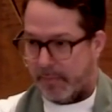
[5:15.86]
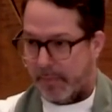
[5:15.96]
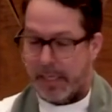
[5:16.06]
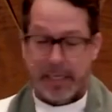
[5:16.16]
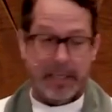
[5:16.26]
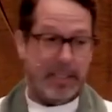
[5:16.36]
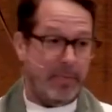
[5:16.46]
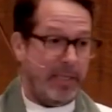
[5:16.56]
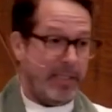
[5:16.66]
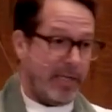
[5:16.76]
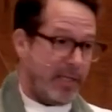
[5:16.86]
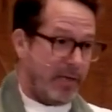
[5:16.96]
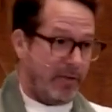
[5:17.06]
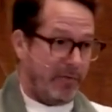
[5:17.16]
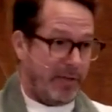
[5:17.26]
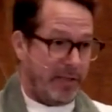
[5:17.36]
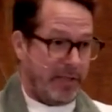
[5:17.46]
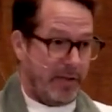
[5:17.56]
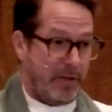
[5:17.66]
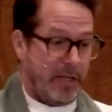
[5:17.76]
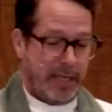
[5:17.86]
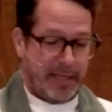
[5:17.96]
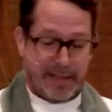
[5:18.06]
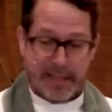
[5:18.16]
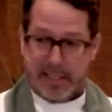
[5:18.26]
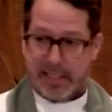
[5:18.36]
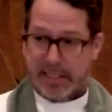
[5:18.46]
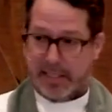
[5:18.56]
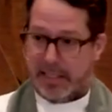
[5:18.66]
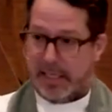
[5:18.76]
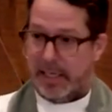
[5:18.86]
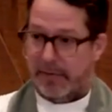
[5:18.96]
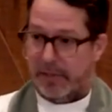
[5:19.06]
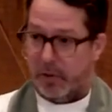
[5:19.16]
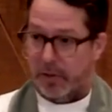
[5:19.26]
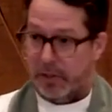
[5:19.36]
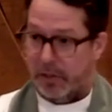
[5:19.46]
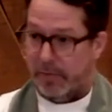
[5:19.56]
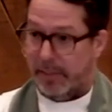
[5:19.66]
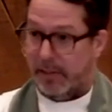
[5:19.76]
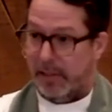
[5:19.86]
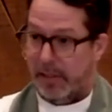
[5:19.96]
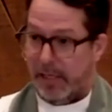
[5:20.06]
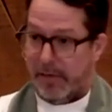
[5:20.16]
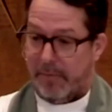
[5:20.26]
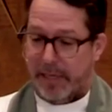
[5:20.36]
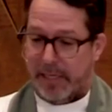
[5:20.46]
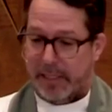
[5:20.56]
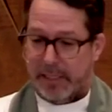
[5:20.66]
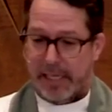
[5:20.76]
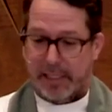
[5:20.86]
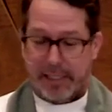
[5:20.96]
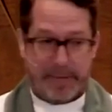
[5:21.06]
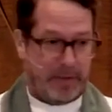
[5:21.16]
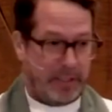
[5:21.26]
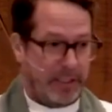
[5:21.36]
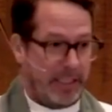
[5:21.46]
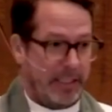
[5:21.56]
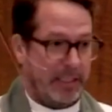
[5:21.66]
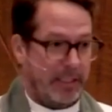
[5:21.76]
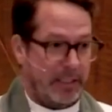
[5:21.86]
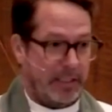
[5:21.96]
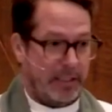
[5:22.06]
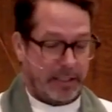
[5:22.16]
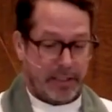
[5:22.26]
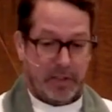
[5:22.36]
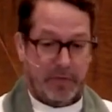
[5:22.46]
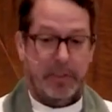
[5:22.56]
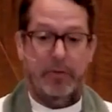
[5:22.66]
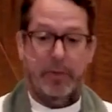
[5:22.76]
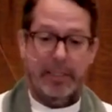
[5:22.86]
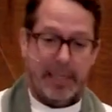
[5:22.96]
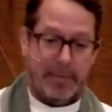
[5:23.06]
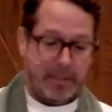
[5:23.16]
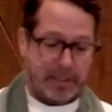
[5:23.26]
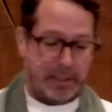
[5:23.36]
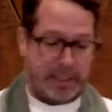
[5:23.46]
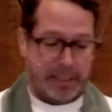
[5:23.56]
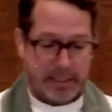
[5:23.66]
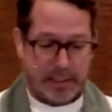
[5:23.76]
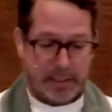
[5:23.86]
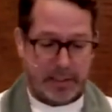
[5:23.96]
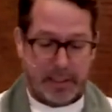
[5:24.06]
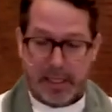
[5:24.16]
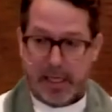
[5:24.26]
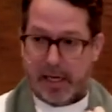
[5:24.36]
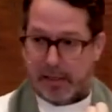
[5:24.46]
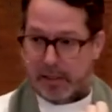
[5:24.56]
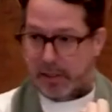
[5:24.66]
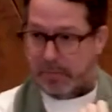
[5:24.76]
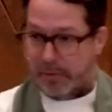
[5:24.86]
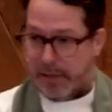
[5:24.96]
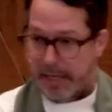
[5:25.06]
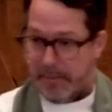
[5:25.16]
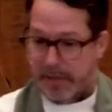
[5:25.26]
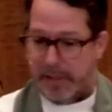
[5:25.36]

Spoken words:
Now, in some ways, it's so unfair to you that this is the Sunday of a short sermon, because that chapter in Genesis and those first three chapters in Genesis are so primary